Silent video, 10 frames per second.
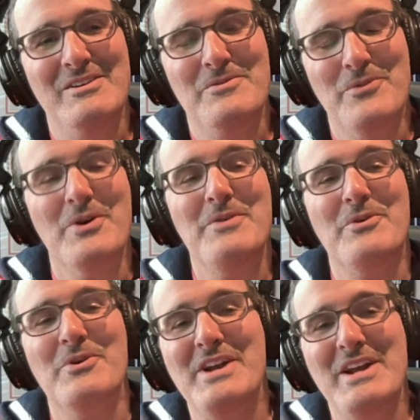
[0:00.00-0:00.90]

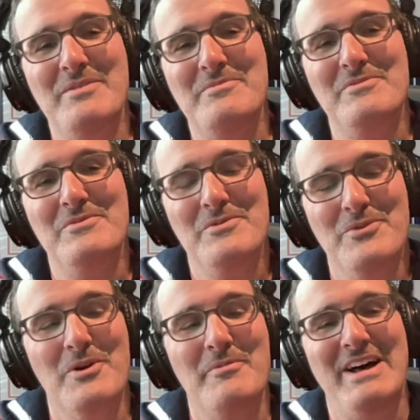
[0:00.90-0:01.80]
44-game
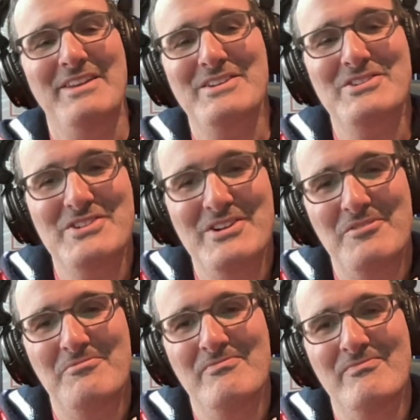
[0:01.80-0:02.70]
format this
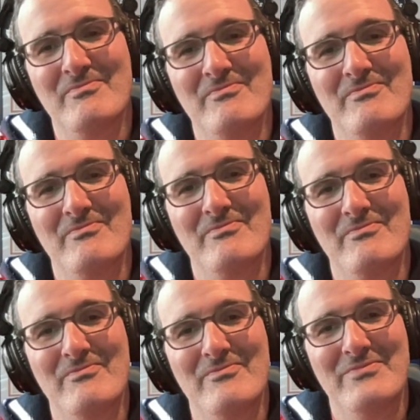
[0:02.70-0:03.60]
year.
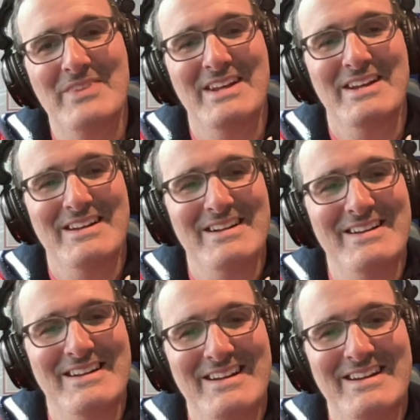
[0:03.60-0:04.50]

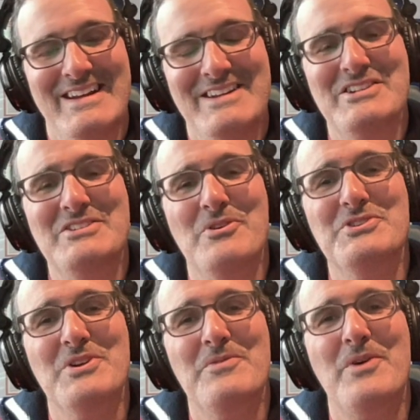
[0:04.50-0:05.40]
It just
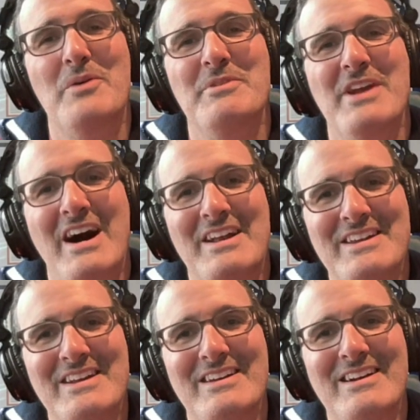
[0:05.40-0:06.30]
goes so far beyond
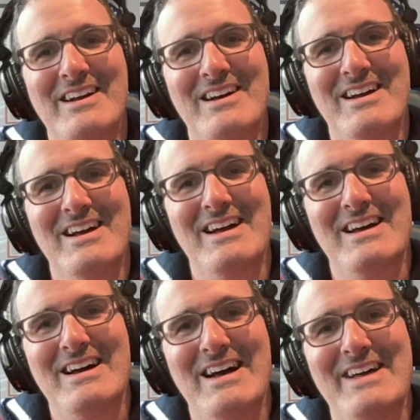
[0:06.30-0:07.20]
it.
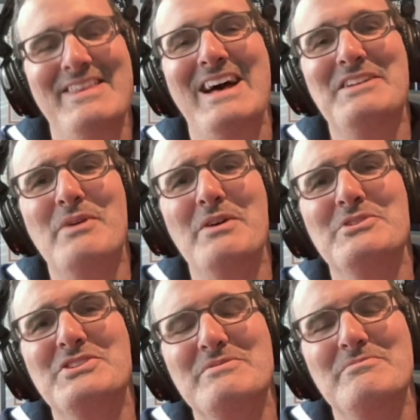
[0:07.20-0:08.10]
And that's why
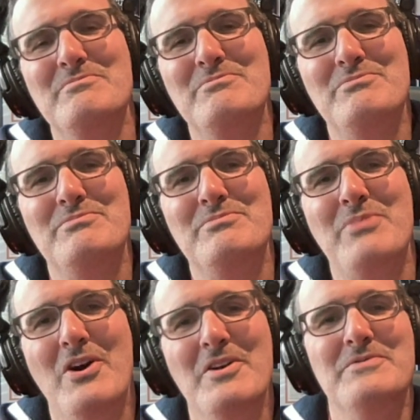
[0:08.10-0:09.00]
what's
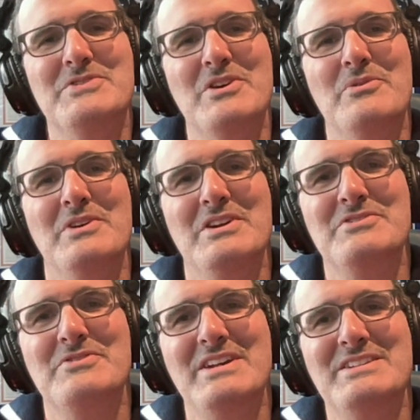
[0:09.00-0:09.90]
part of so
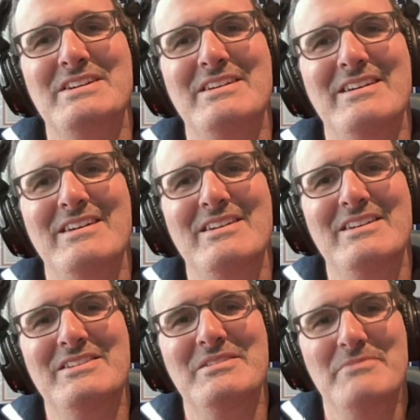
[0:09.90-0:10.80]
interesting
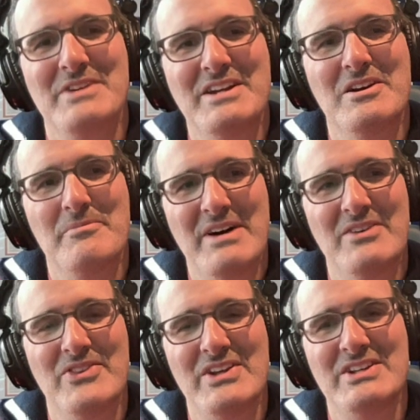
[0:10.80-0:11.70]
to me
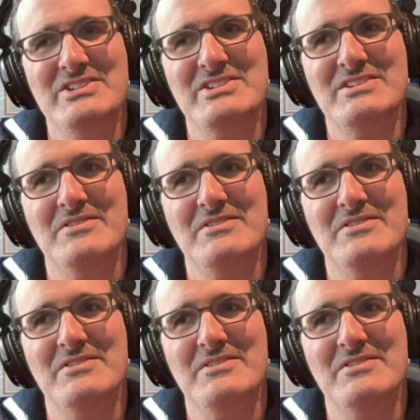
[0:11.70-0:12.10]
about this